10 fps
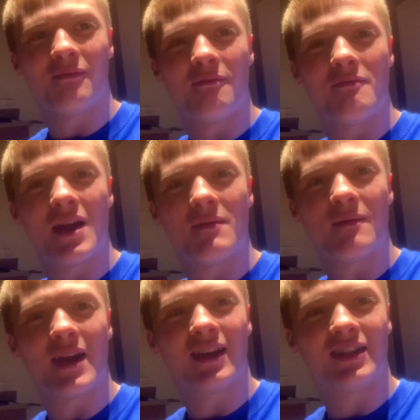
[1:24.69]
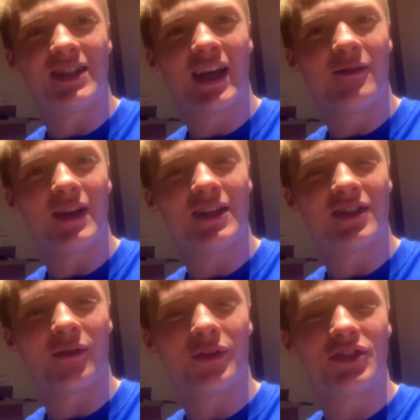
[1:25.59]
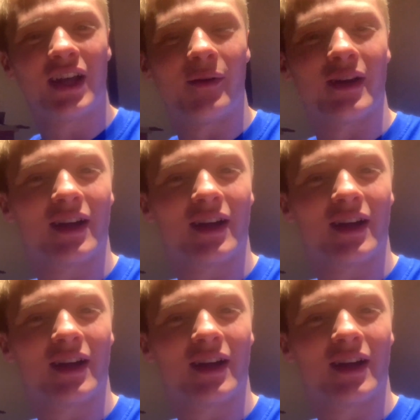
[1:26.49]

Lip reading: maybe make a series. So we'll see how it